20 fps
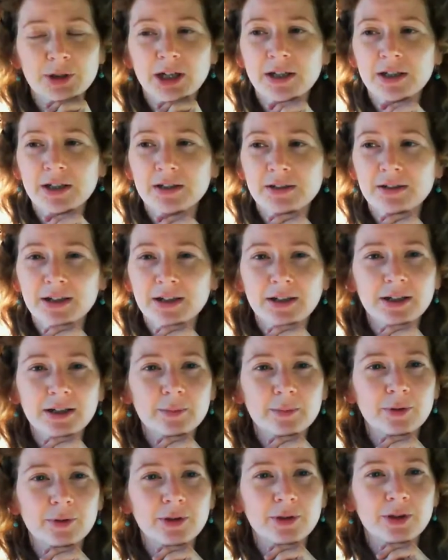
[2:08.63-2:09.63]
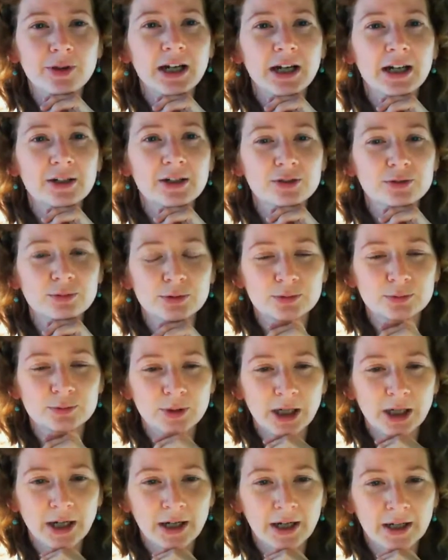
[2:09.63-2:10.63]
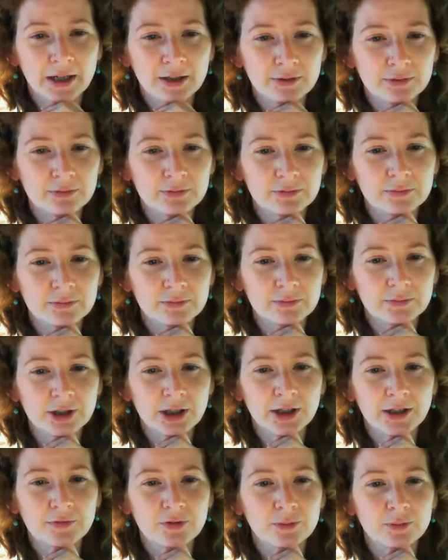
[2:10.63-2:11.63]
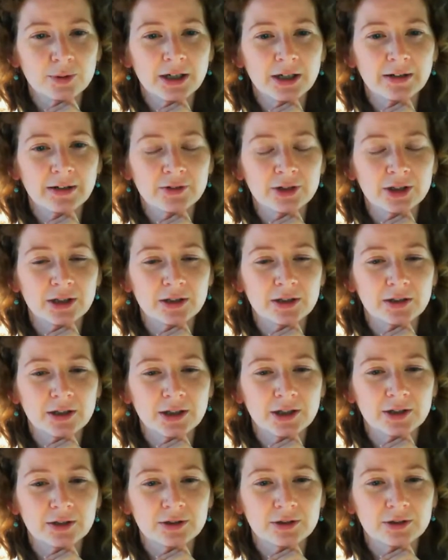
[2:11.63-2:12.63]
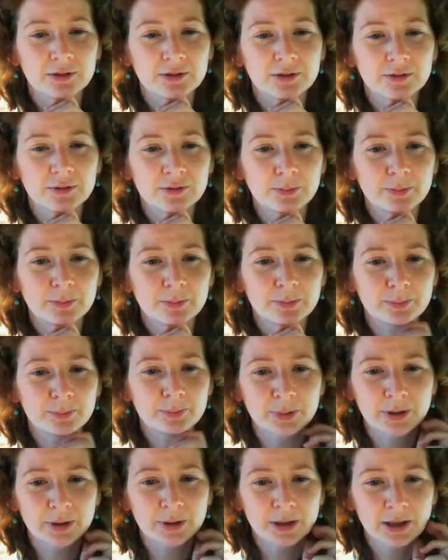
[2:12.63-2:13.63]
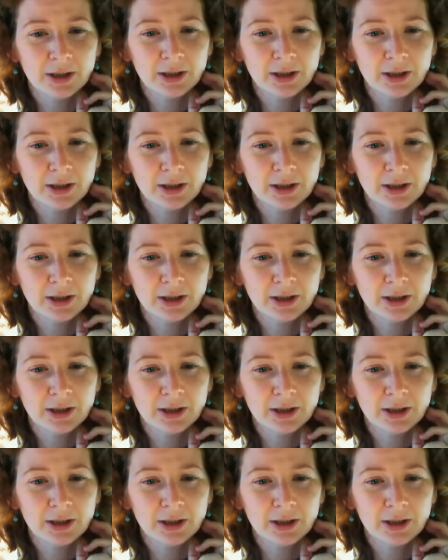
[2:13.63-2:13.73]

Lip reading: I can't get up the actual Hangout live that we're having. I can only play.